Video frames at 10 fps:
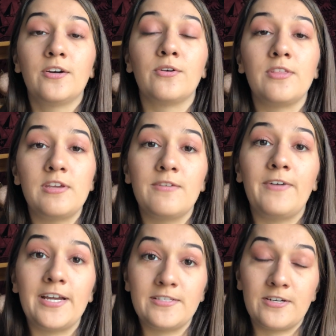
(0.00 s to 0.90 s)
or the
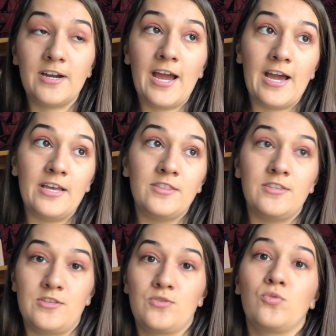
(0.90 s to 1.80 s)
advisor at
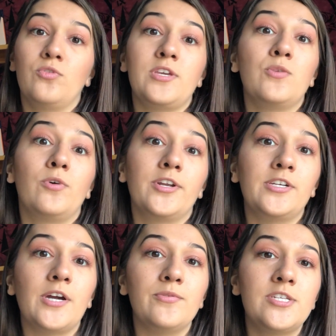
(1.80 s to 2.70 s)
the school that you want to
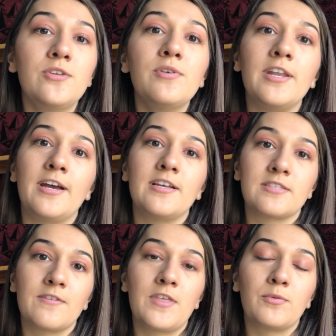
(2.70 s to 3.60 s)
go to and
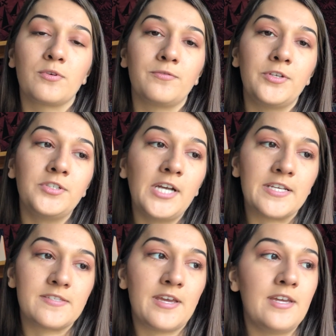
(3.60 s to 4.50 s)
ask if they will review your
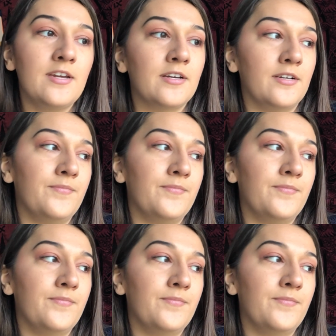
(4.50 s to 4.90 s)
essay,